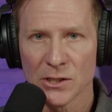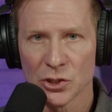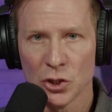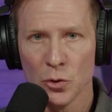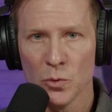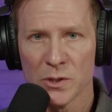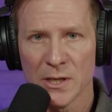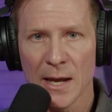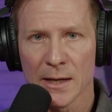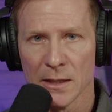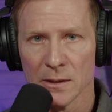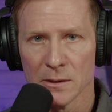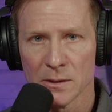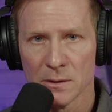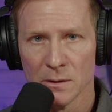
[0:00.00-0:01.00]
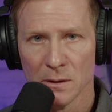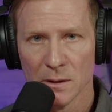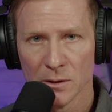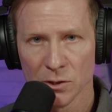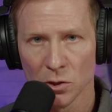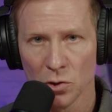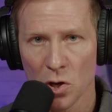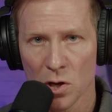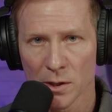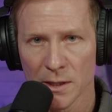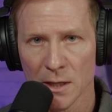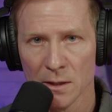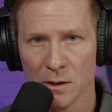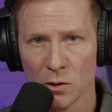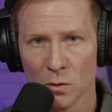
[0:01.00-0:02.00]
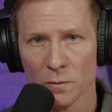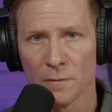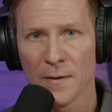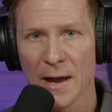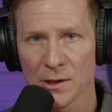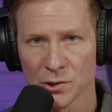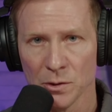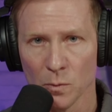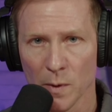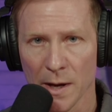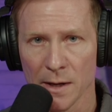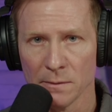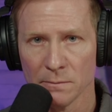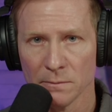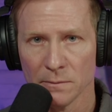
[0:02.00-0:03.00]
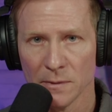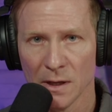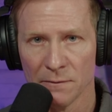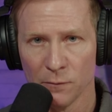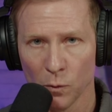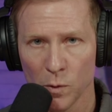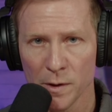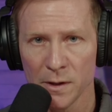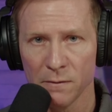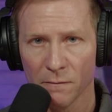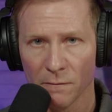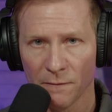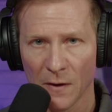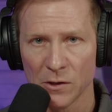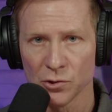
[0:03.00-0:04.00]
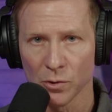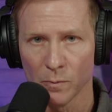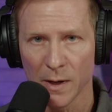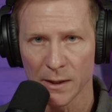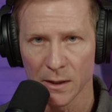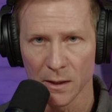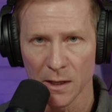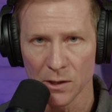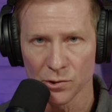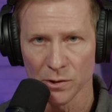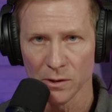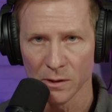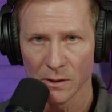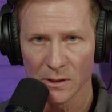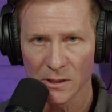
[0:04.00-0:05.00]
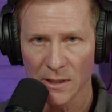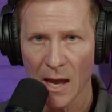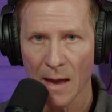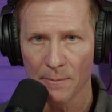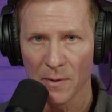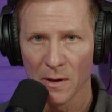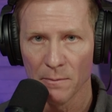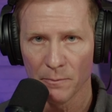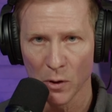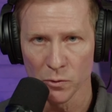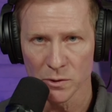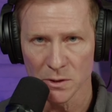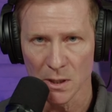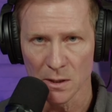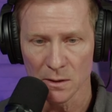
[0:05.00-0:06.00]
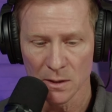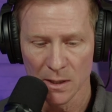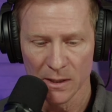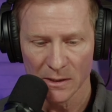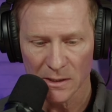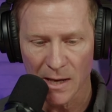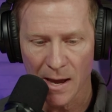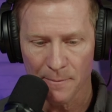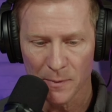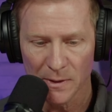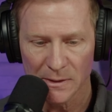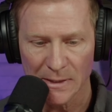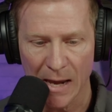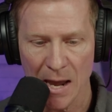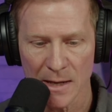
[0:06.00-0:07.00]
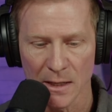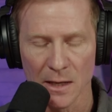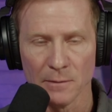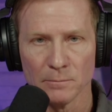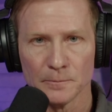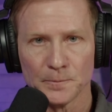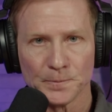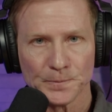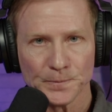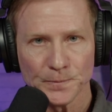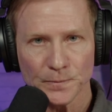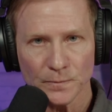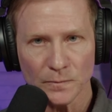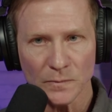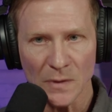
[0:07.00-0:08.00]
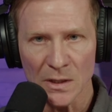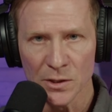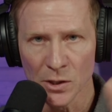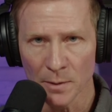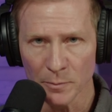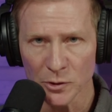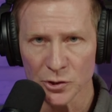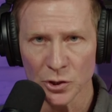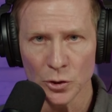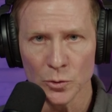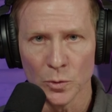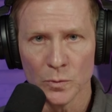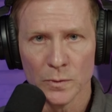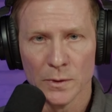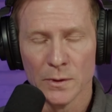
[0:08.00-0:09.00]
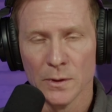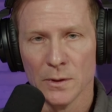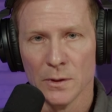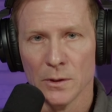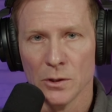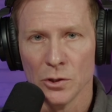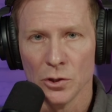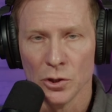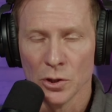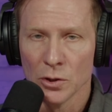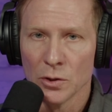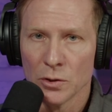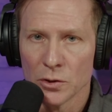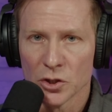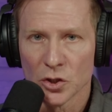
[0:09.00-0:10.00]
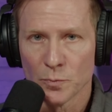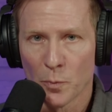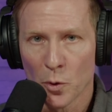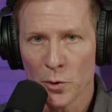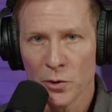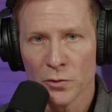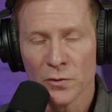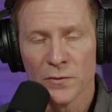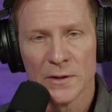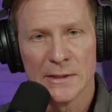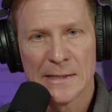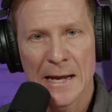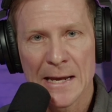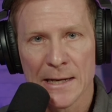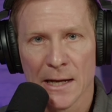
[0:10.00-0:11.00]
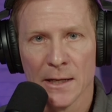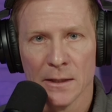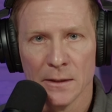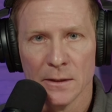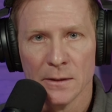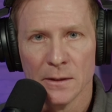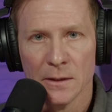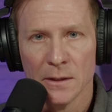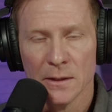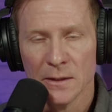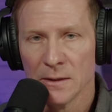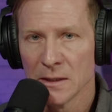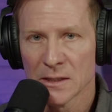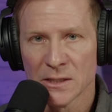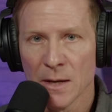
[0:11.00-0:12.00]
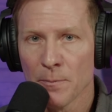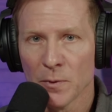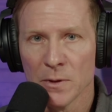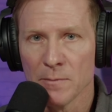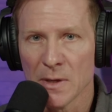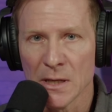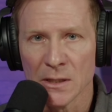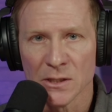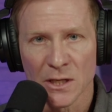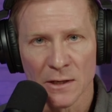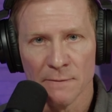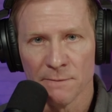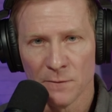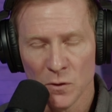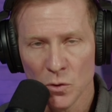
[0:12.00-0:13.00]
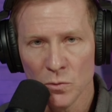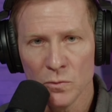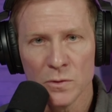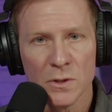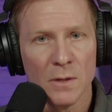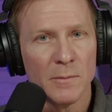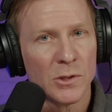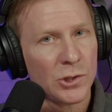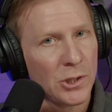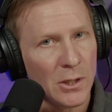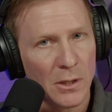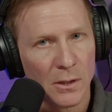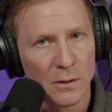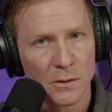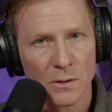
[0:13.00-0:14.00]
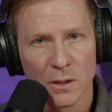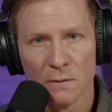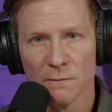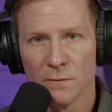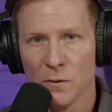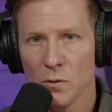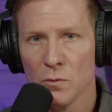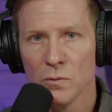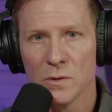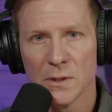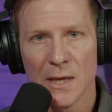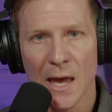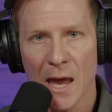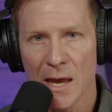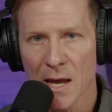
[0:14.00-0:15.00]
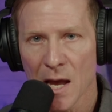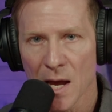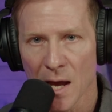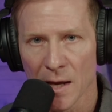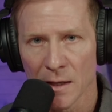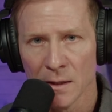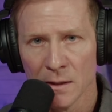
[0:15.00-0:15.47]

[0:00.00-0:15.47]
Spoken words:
2 seconds to log in the old-fashioned way. Avoid facial recognition. Stop posting. Stop tagging. Number two, spoil the data. This simply means confuse the machines, confuse the AI.